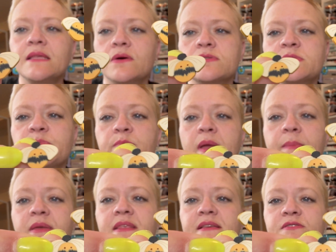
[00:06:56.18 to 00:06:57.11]
those.
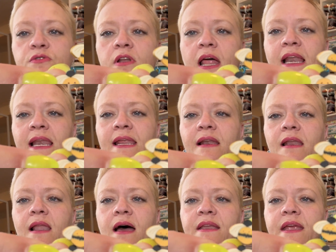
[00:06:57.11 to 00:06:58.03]
Maybe these are like little
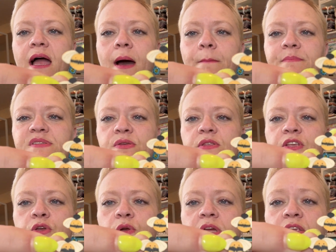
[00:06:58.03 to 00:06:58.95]
lanyap so that
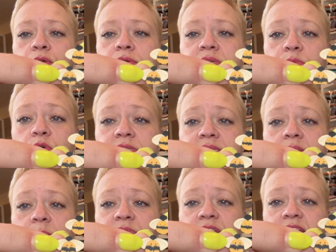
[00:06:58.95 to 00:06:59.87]
you can use them on
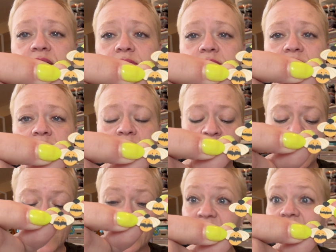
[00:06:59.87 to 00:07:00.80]
something else.
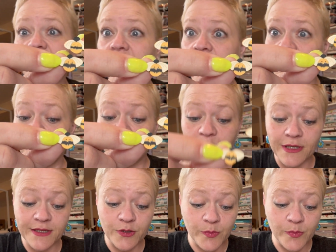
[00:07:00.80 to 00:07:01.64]
But I got a couple little